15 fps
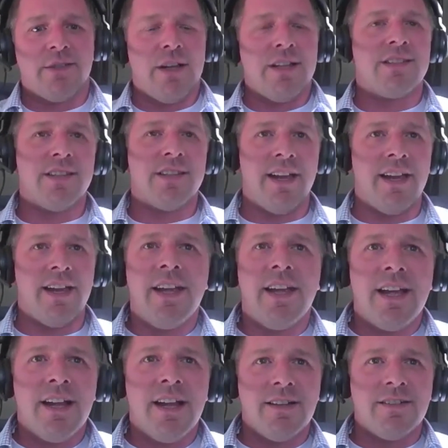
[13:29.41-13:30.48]
So I'd say,
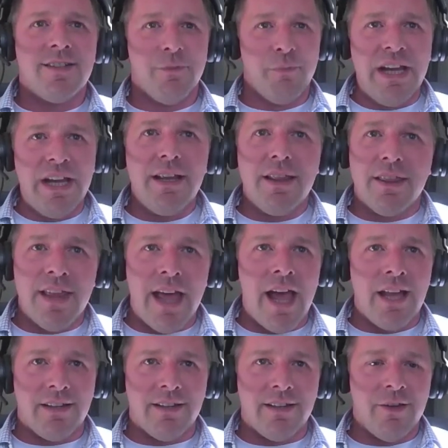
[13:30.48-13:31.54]
to me,
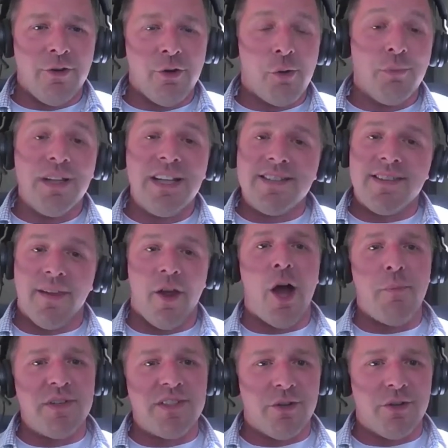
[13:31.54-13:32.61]
that normally it's the
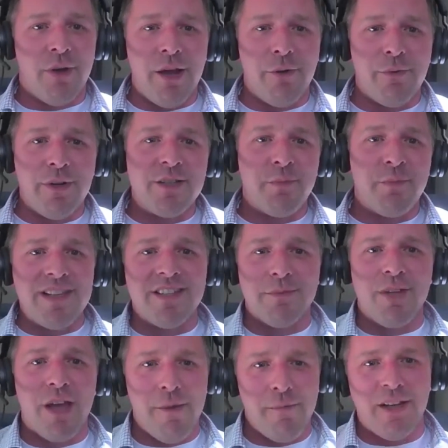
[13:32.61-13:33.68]
opposite, right? We spend
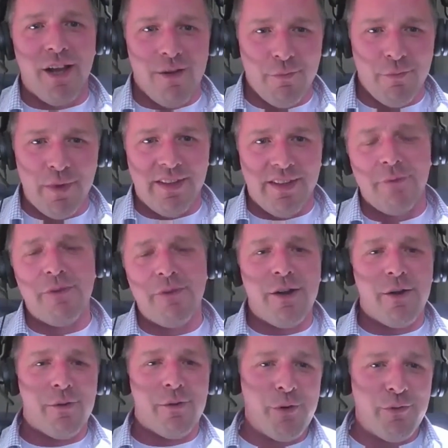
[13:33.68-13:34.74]
some time in government and then
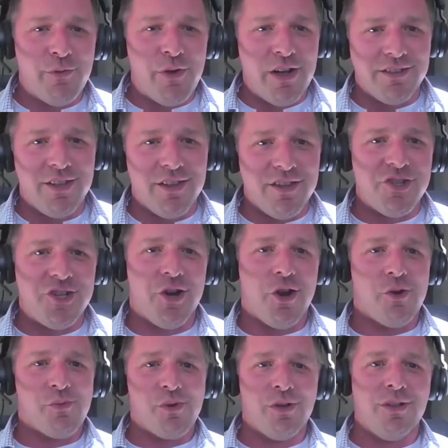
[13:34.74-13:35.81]
we move on to the
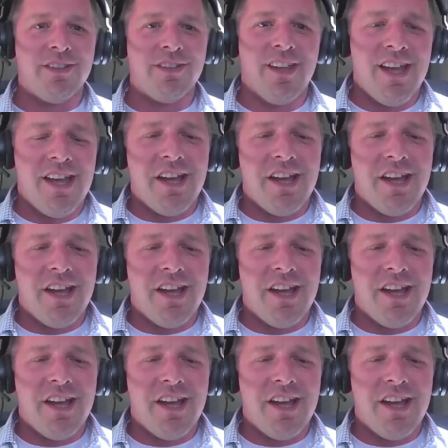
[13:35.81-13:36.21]
GR world.